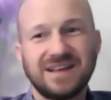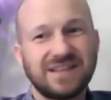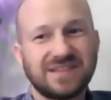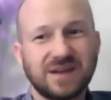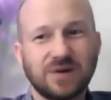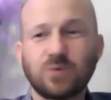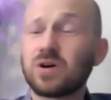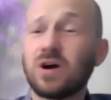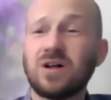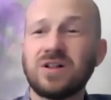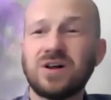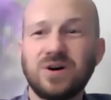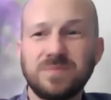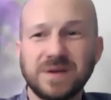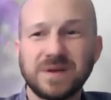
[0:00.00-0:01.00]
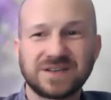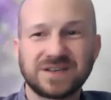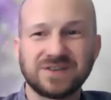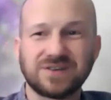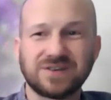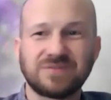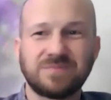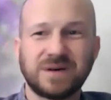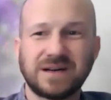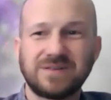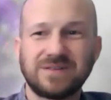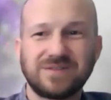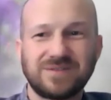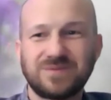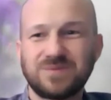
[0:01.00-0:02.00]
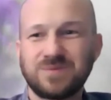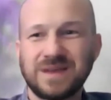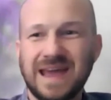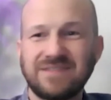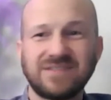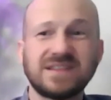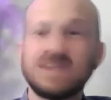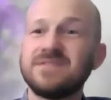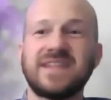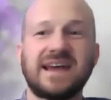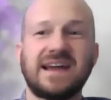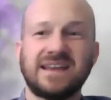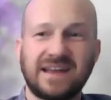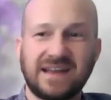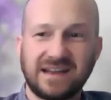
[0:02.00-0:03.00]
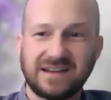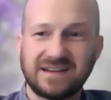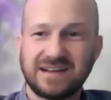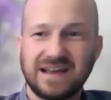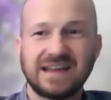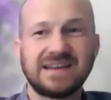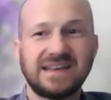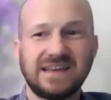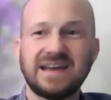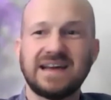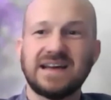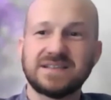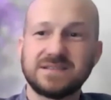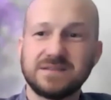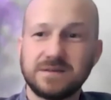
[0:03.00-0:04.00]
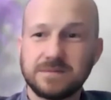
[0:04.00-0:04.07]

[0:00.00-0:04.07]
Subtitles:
we're all hoping to, but we haven't lived that yet, and he has.